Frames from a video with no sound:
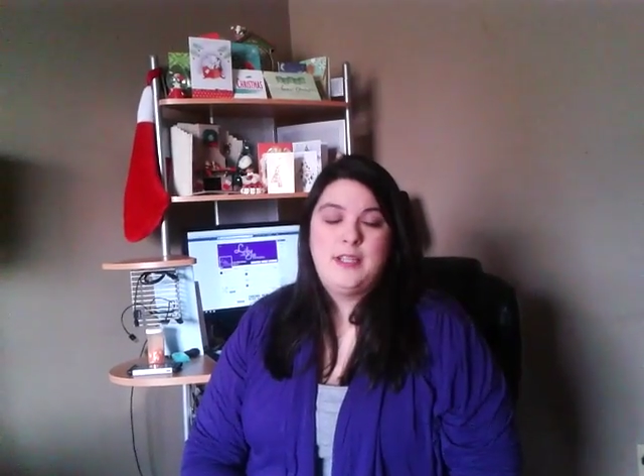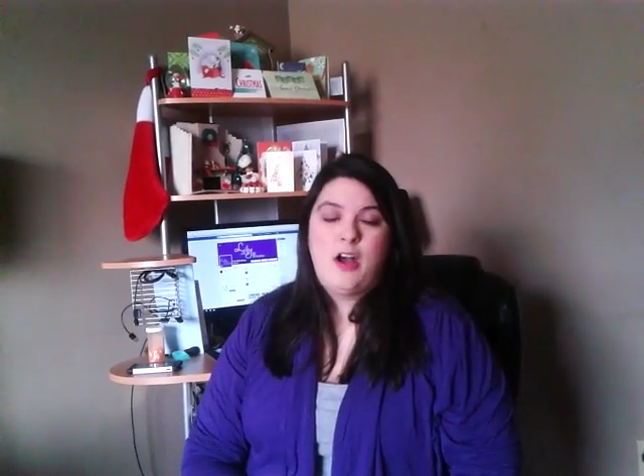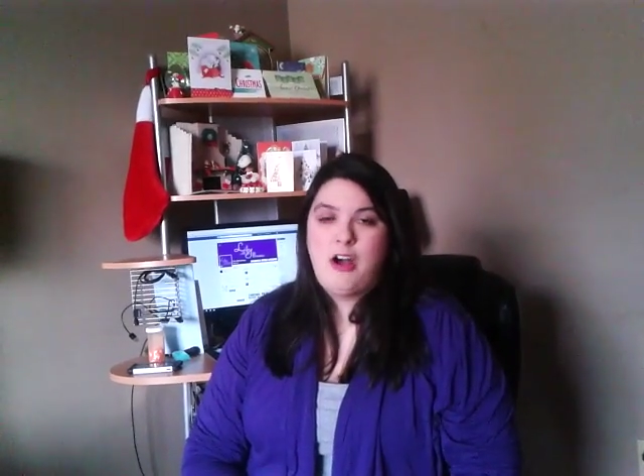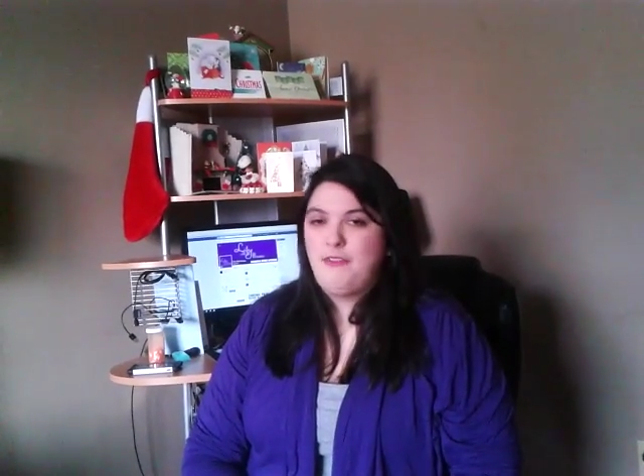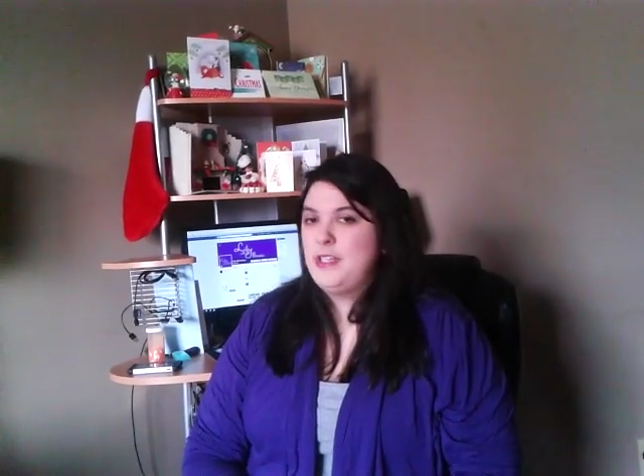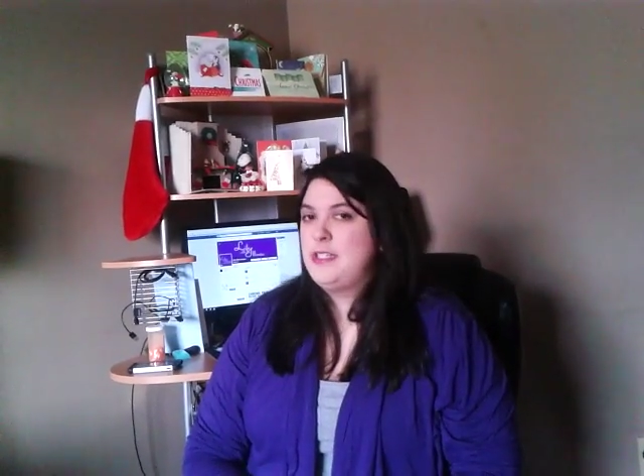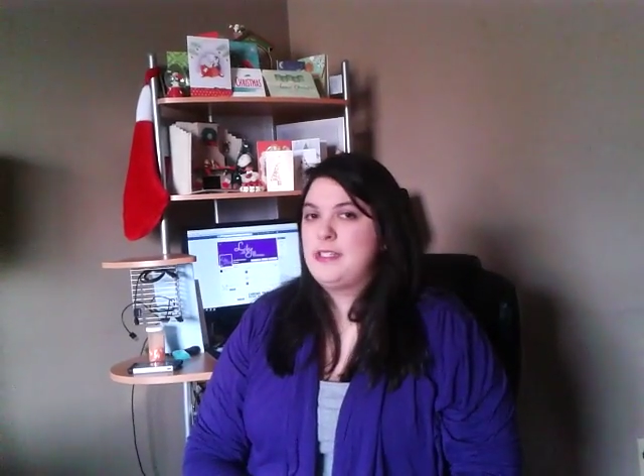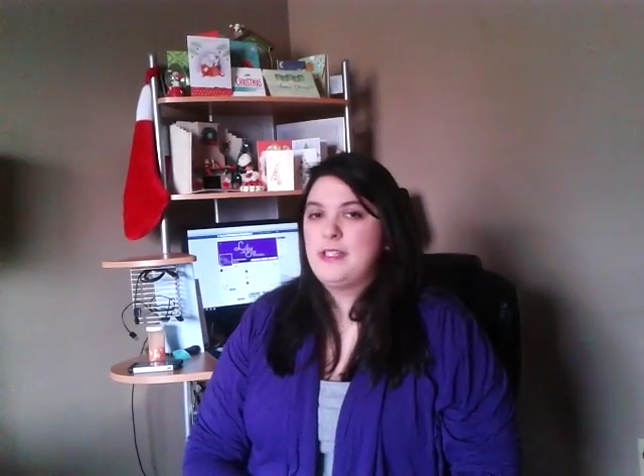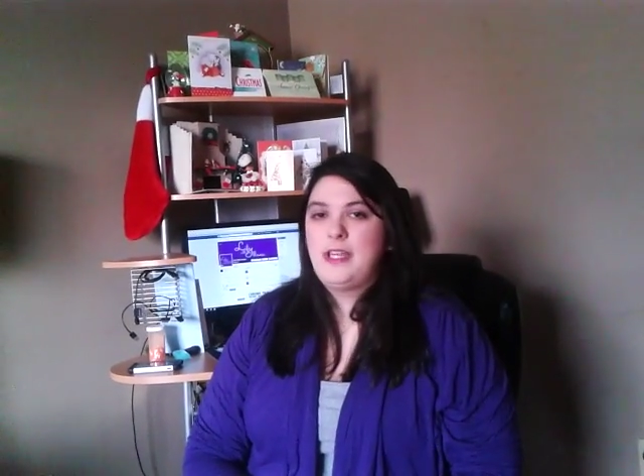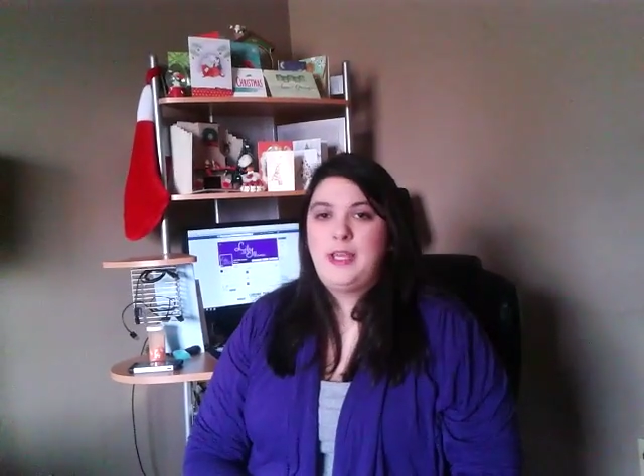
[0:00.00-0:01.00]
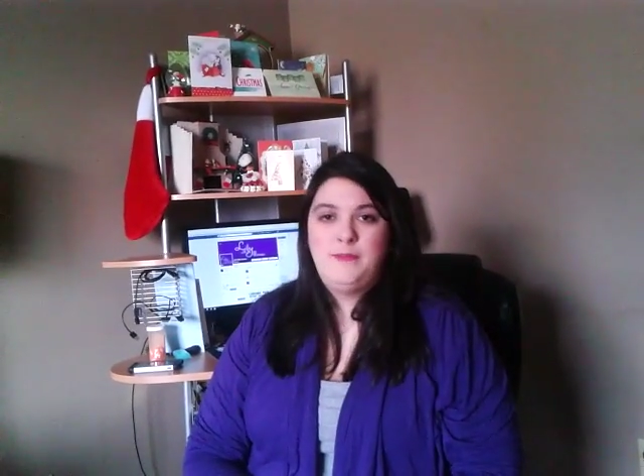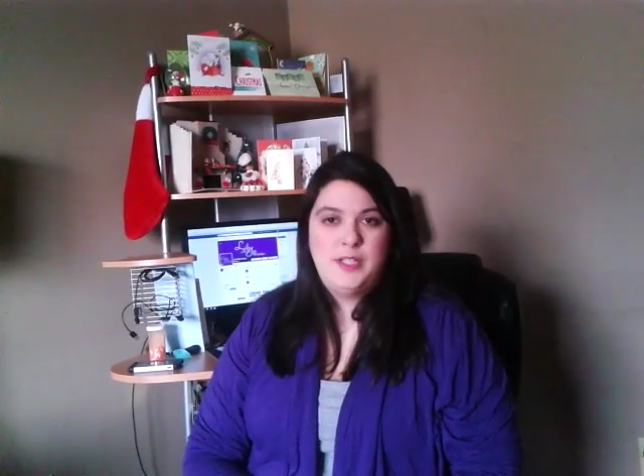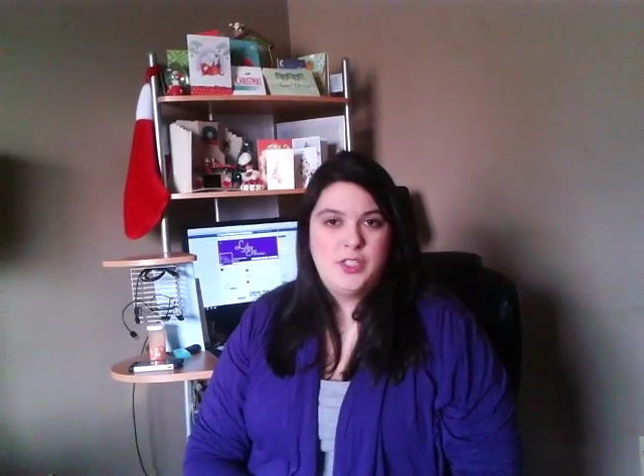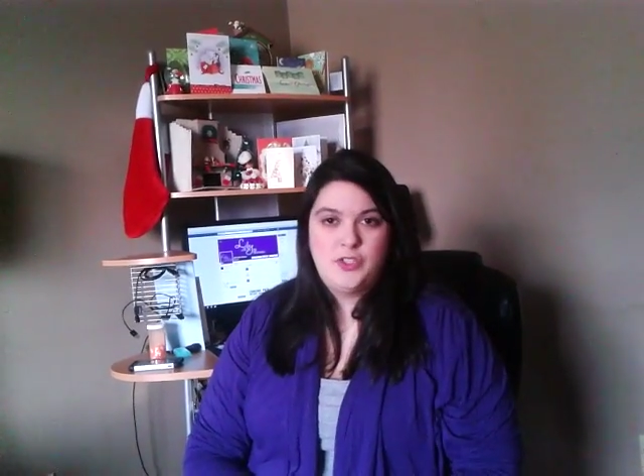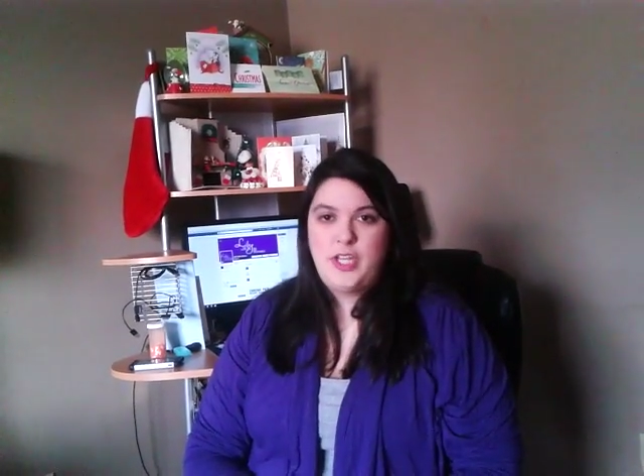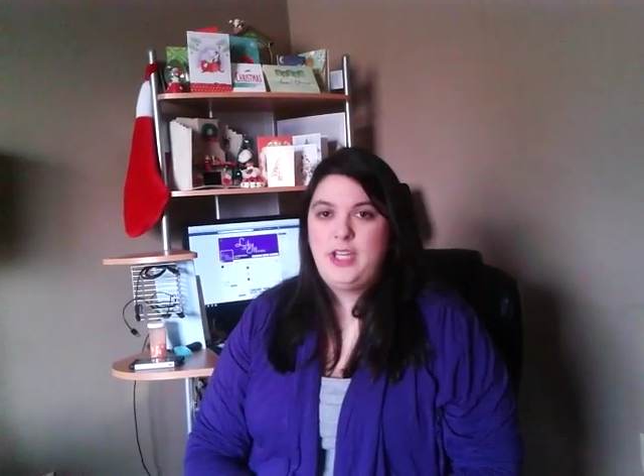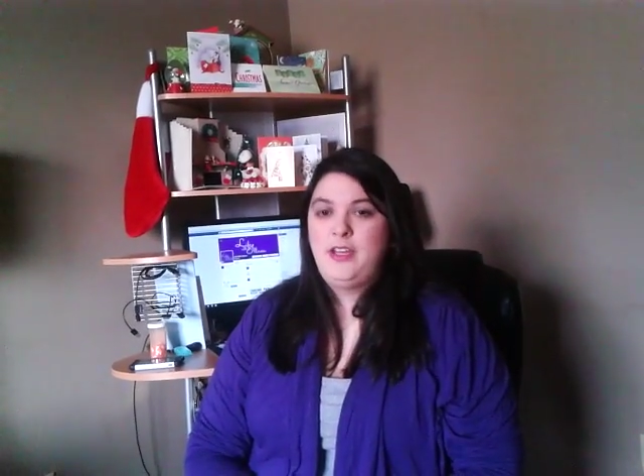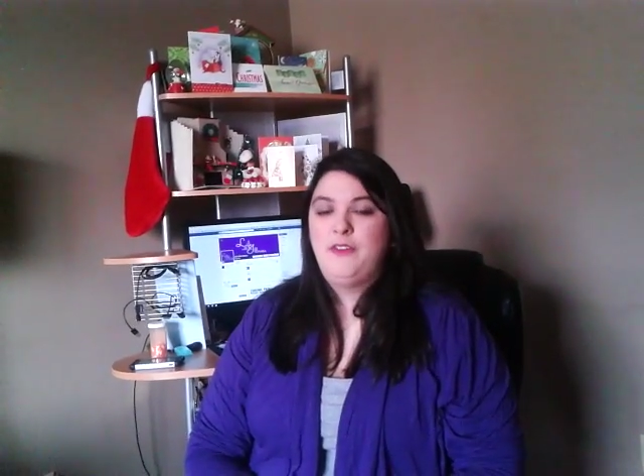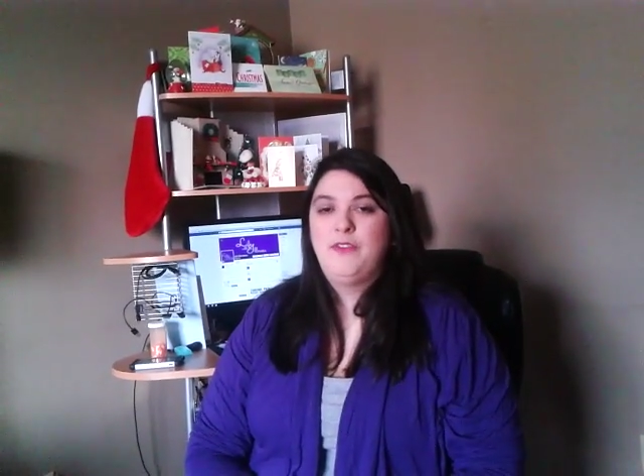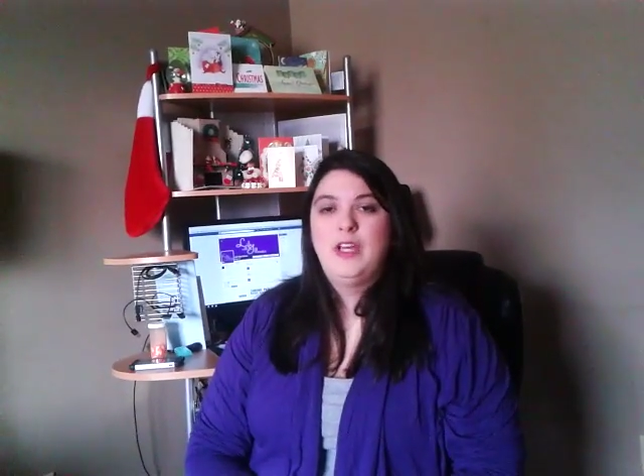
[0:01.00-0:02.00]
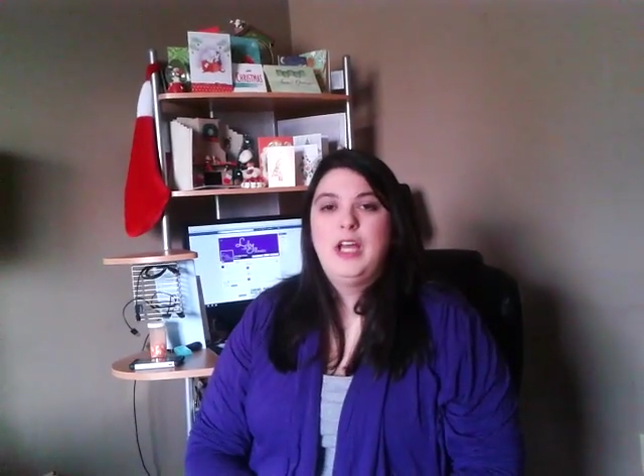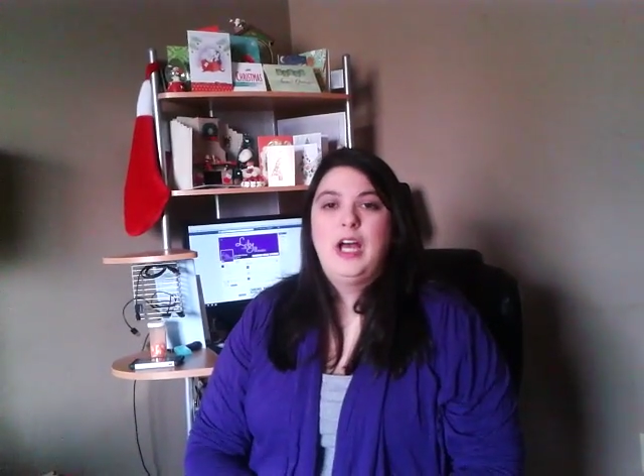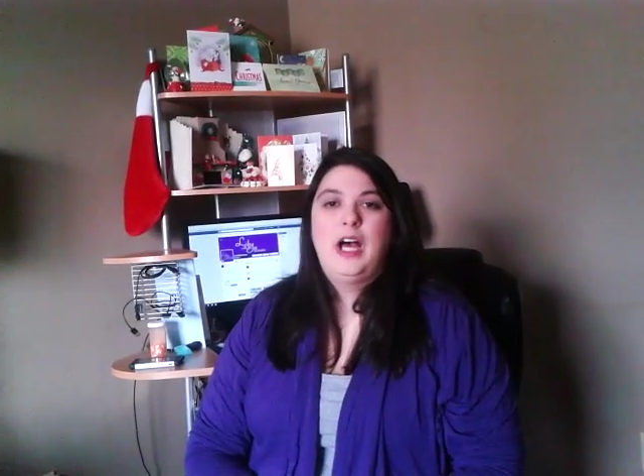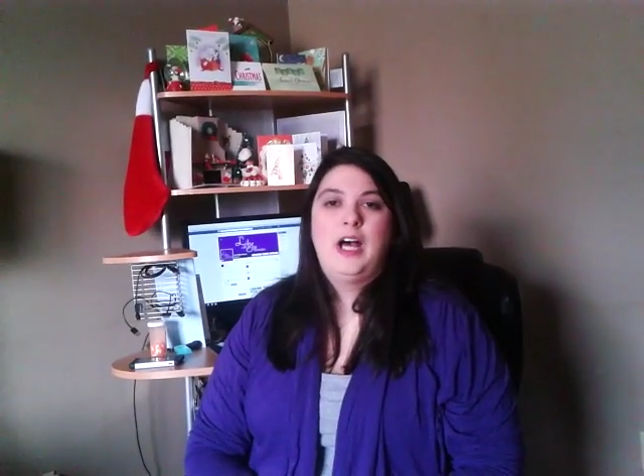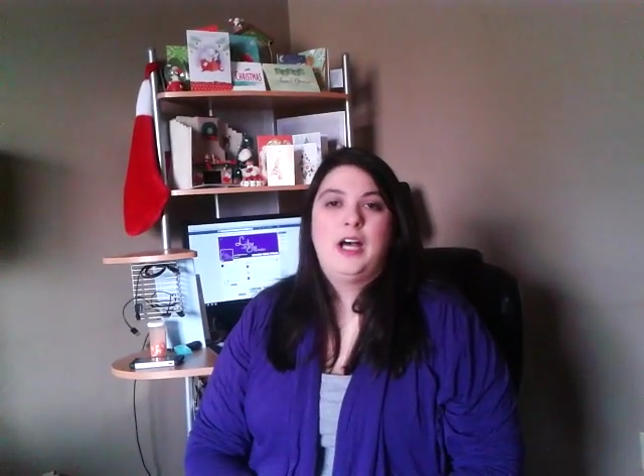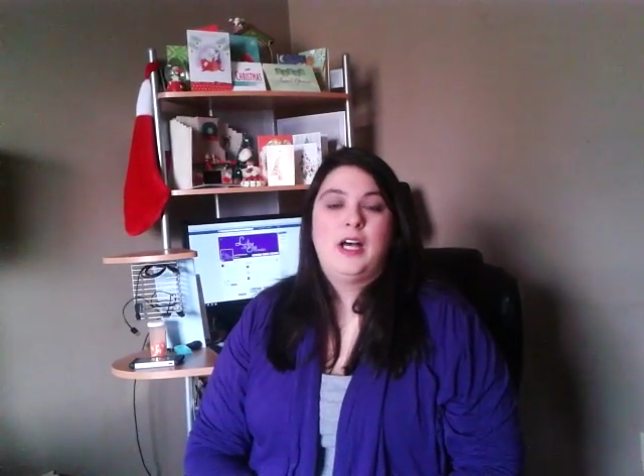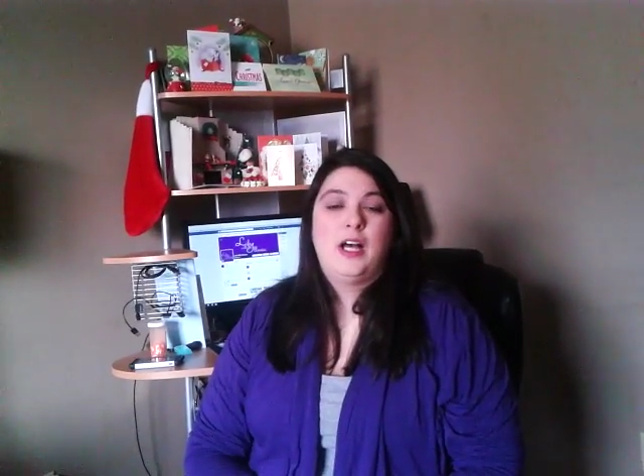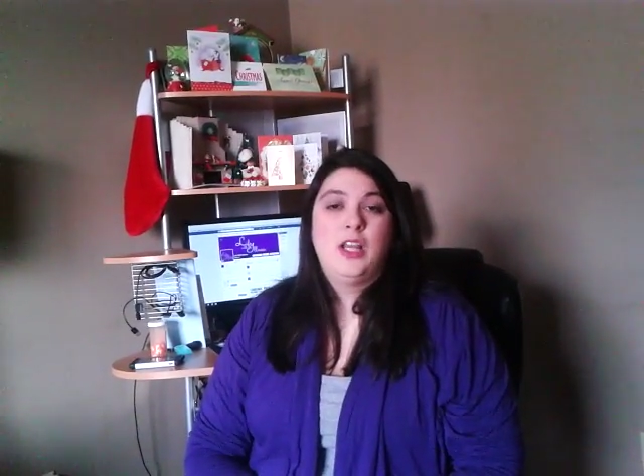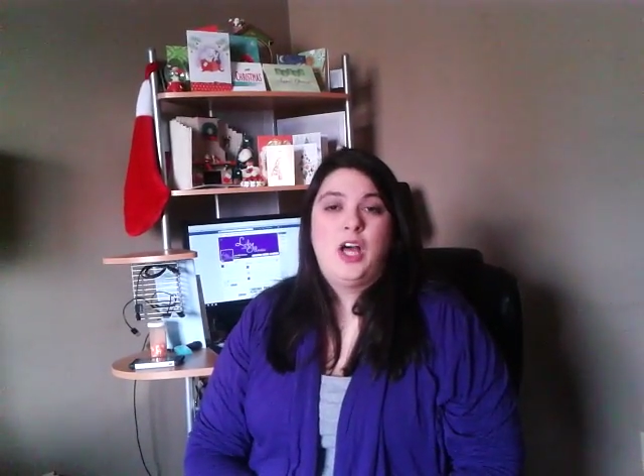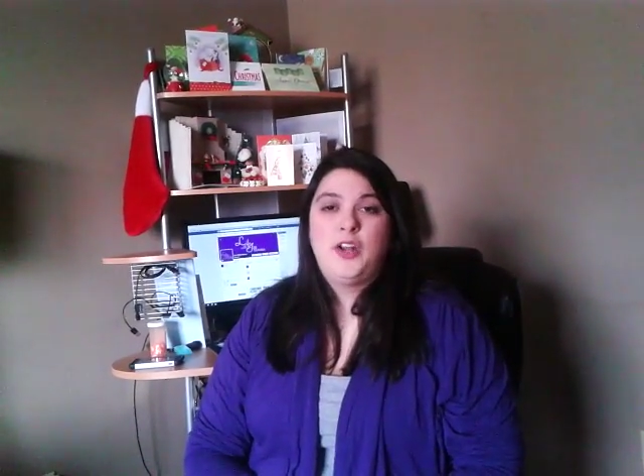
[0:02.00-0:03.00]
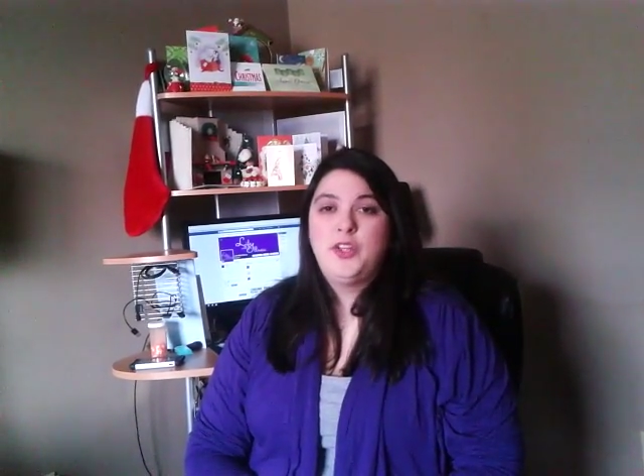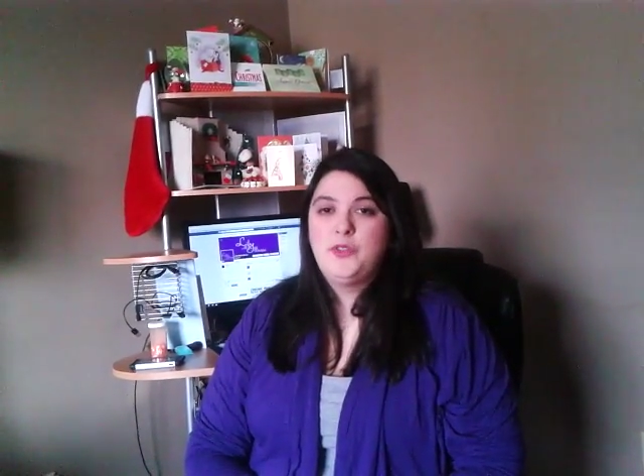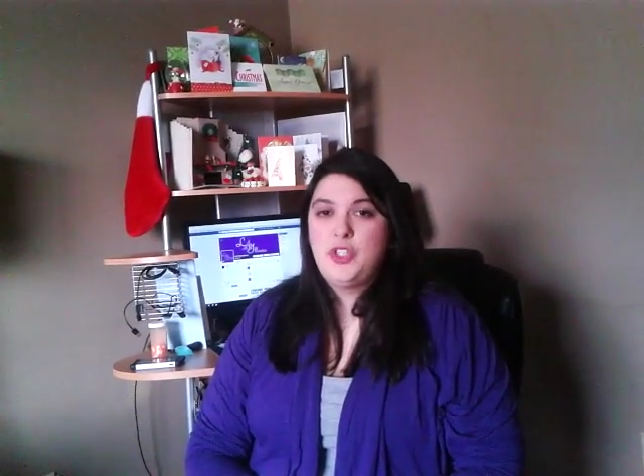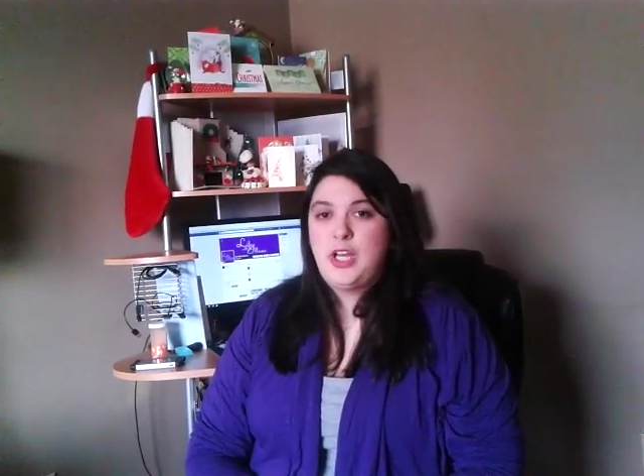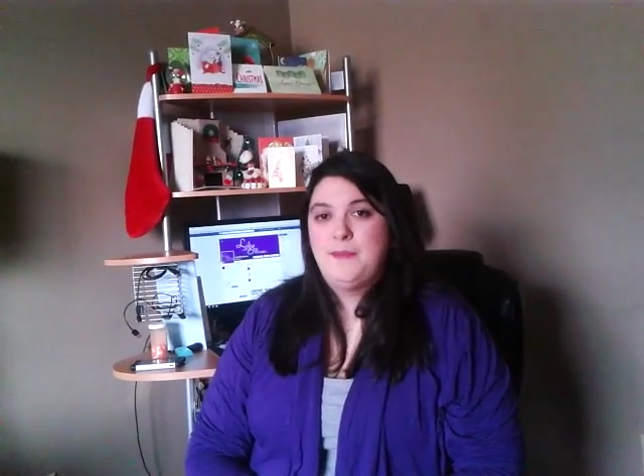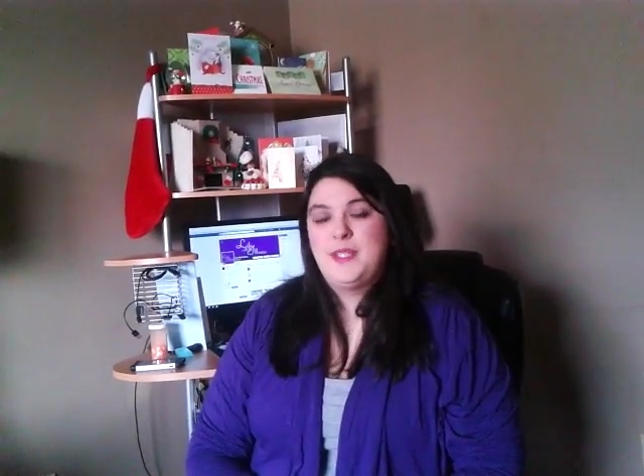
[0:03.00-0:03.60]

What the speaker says: office, administrative, a lot of those jobs,